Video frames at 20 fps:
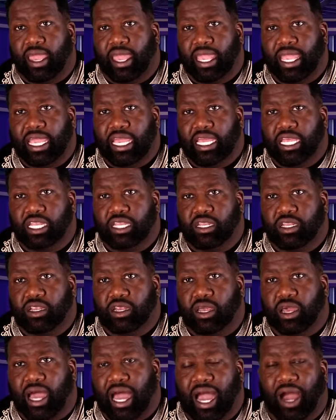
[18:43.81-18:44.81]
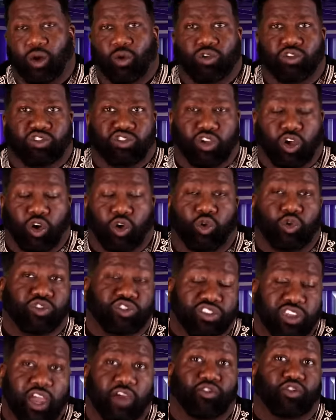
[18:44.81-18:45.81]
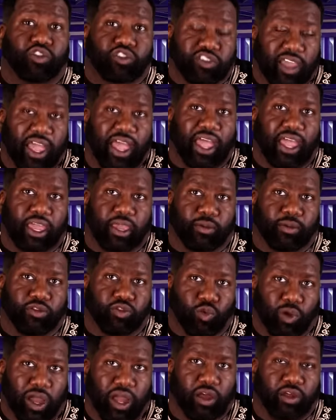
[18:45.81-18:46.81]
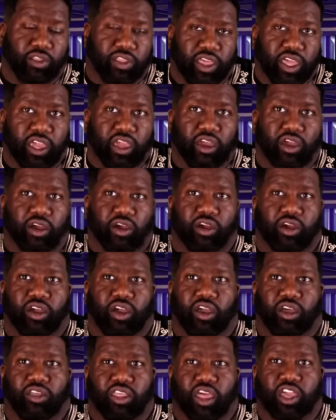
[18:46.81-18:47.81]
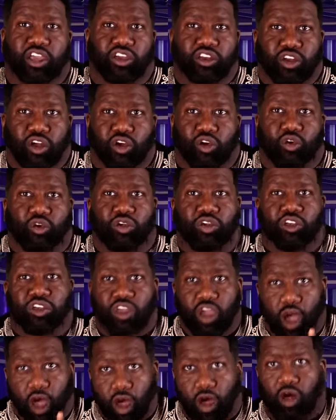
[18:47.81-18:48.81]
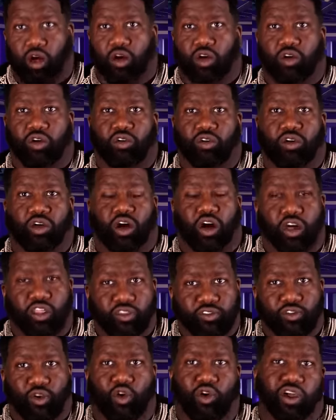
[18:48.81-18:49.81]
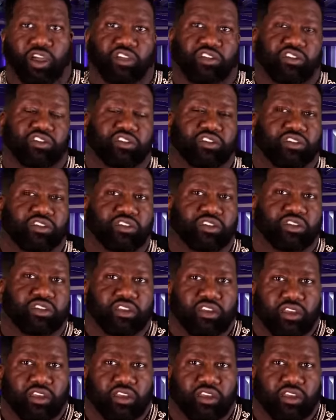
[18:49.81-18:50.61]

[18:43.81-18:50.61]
And I was told several times while there that, you know, y'all are the voice.